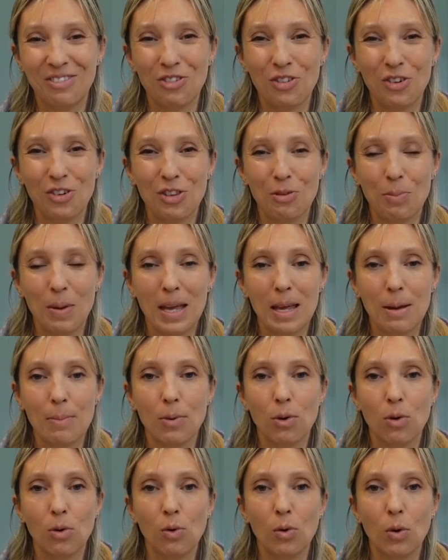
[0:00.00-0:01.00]
for other
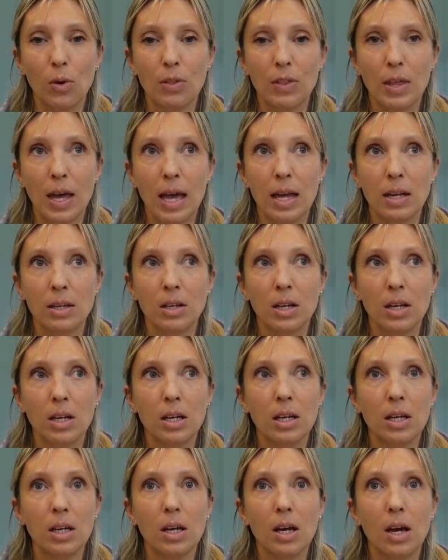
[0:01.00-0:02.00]
people, then
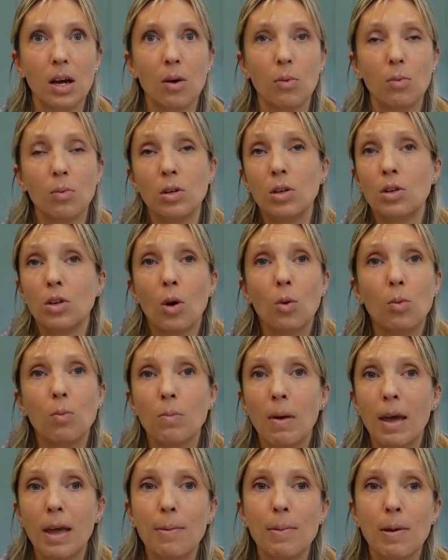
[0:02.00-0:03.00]

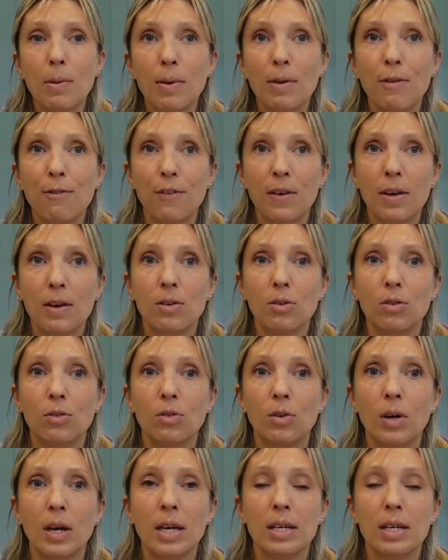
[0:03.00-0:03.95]
maybe we feel